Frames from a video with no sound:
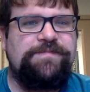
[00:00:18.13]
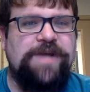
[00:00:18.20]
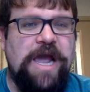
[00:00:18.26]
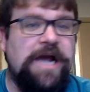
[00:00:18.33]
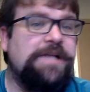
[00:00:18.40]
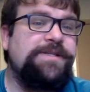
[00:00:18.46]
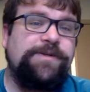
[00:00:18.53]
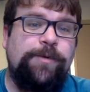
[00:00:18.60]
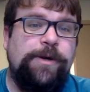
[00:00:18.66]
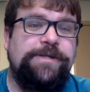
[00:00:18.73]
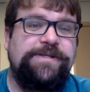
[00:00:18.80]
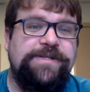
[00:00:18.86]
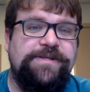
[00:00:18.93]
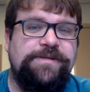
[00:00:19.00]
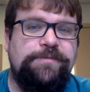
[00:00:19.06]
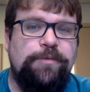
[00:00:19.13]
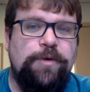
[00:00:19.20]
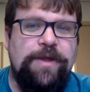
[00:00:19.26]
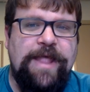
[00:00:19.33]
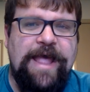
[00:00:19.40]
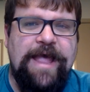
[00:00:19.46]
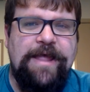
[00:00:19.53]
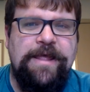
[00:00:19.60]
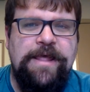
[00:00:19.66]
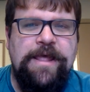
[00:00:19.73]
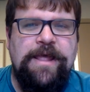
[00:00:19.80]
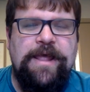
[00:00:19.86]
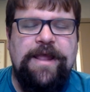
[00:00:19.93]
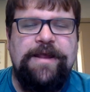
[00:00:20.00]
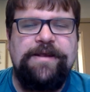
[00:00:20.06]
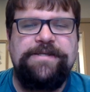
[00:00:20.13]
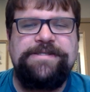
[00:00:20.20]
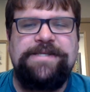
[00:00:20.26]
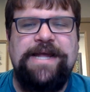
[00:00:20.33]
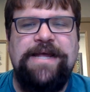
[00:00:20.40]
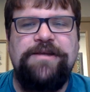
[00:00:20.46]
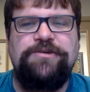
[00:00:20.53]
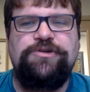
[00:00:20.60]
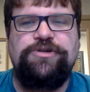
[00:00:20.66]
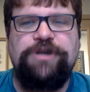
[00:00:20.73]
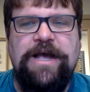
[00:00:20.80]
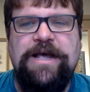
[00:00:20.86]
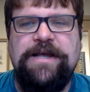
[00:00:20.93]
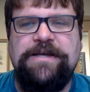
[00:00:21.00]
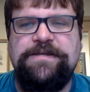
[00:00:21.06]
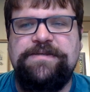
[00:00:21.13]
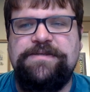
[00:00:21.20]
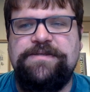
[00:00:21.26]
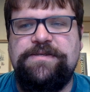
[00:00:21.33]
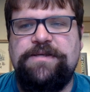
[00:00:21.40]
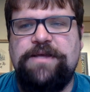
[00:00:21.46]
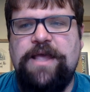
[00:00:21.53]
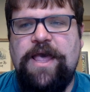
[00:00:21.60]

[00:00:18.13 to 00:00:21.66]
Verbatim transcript: consequences for that, and it's not just.